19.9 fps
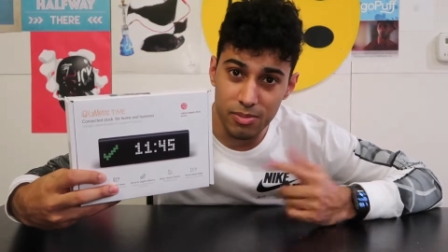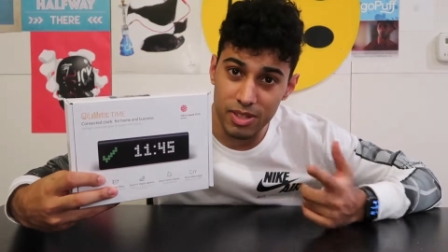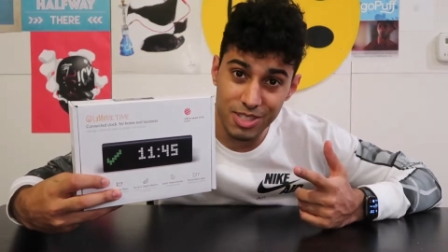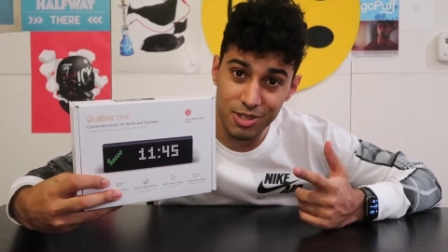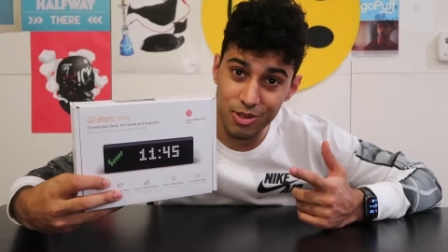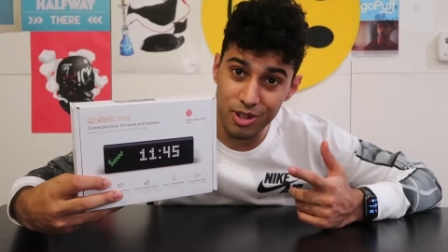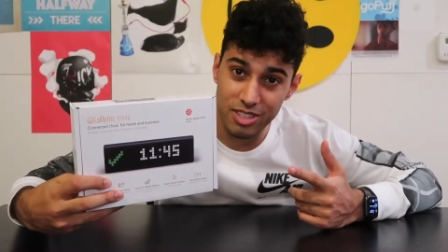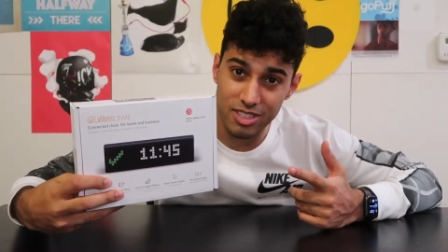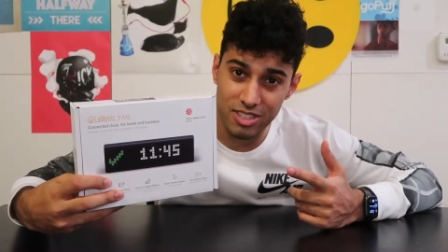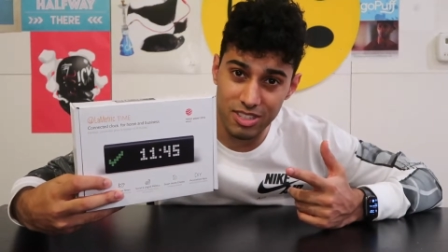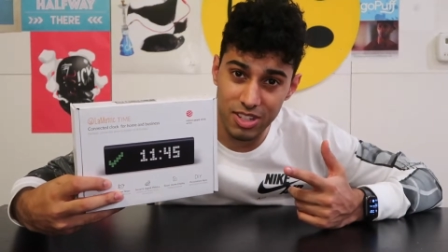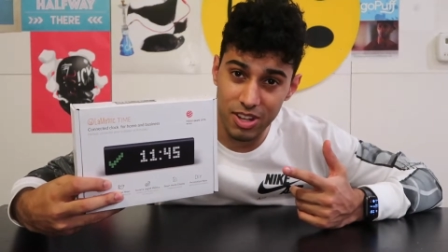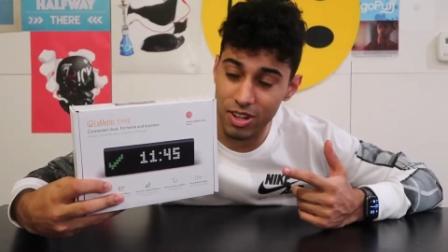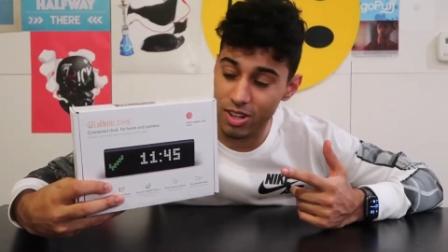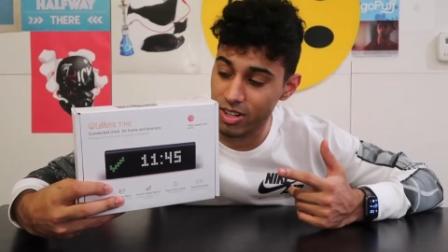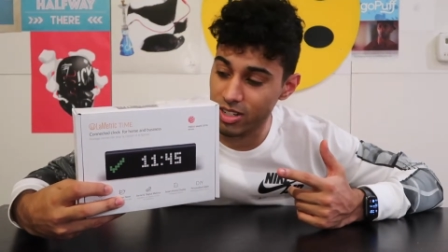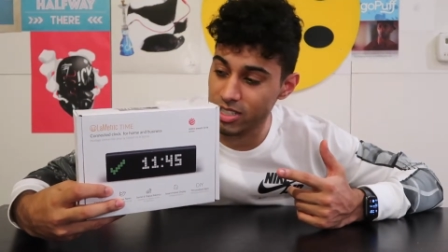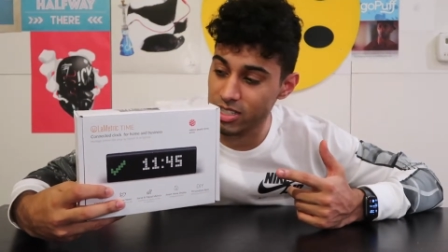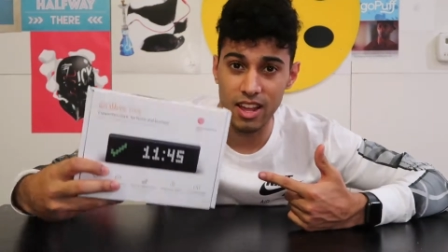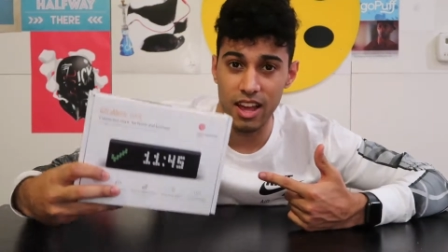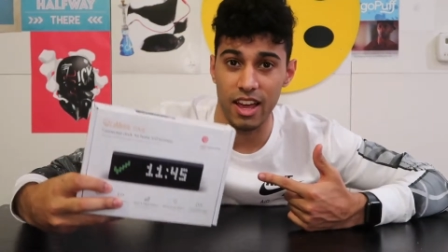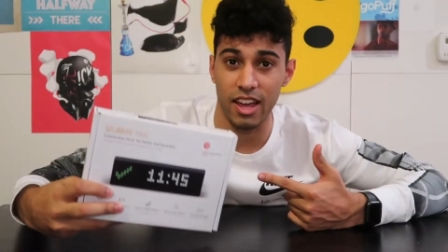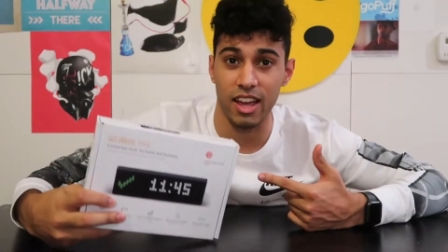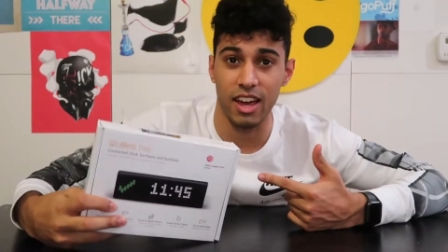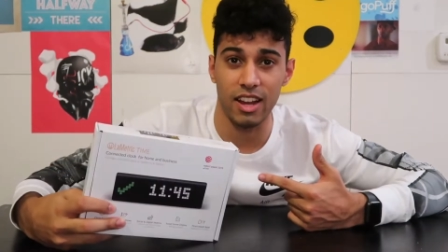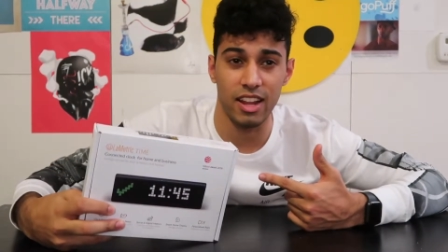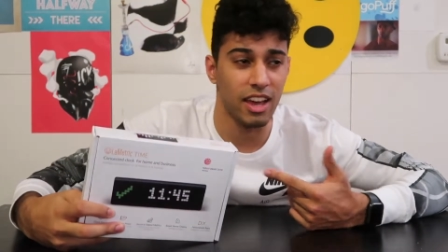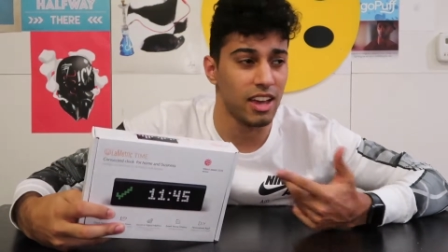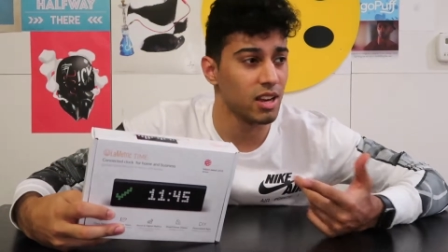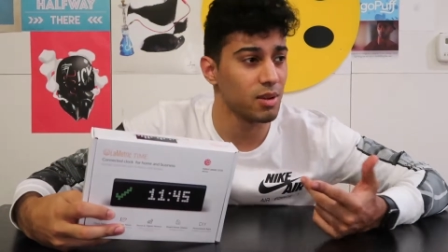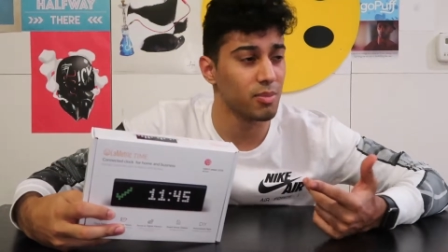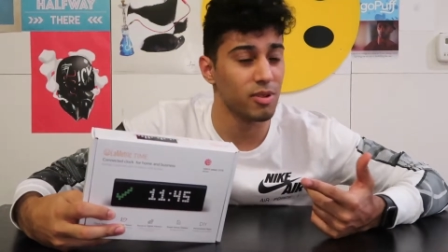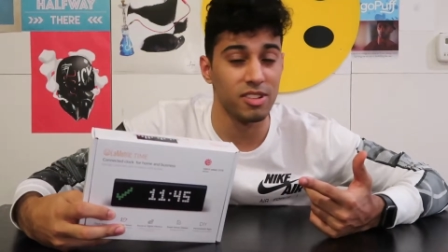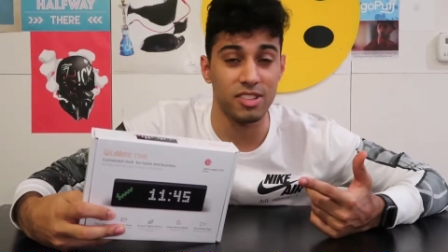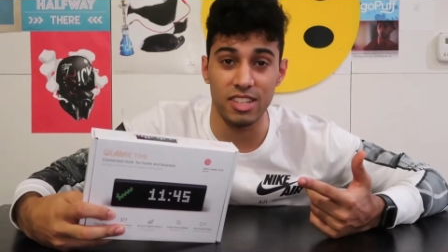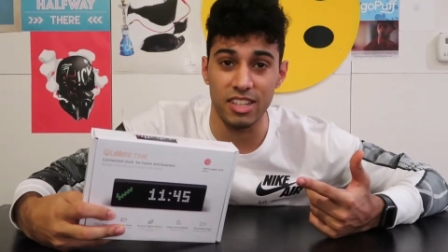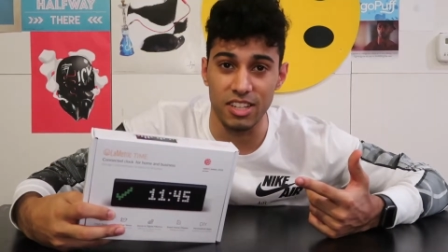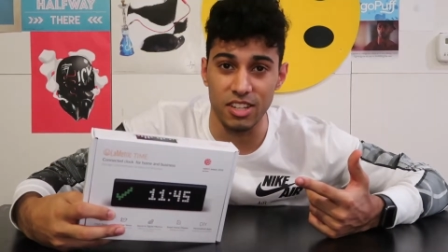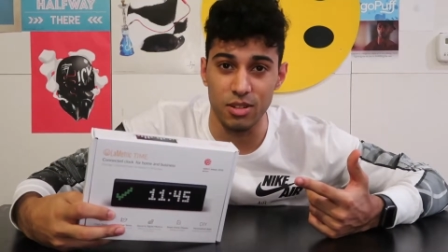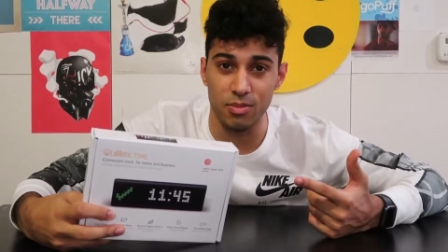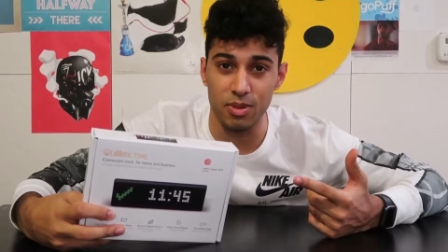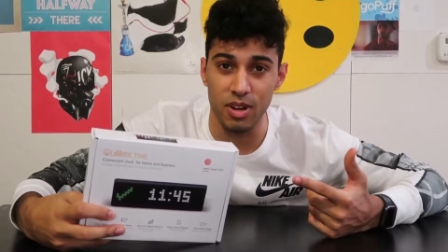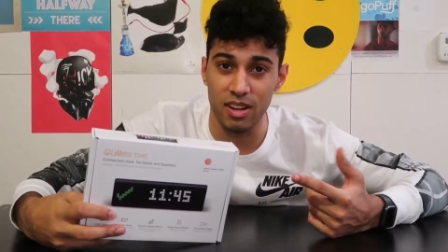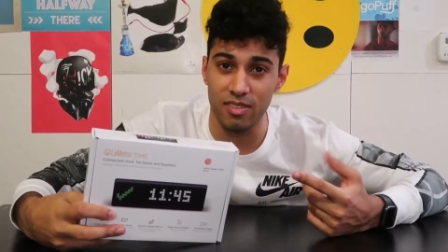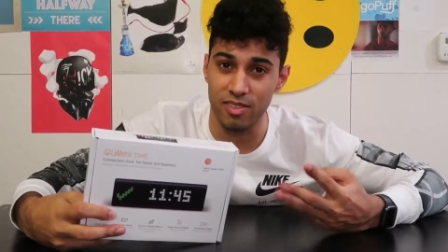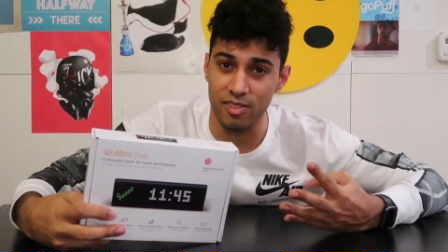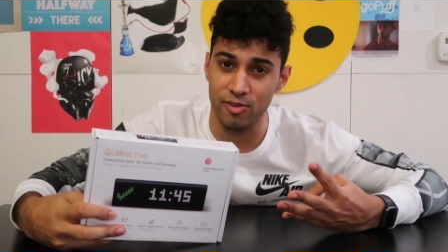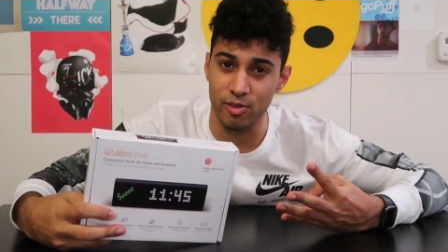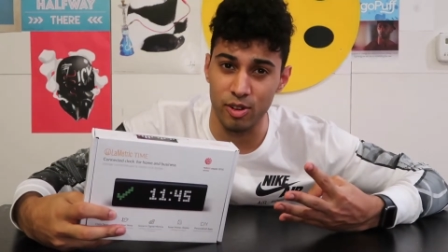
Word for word: It's $200. I got I had a birthday coupon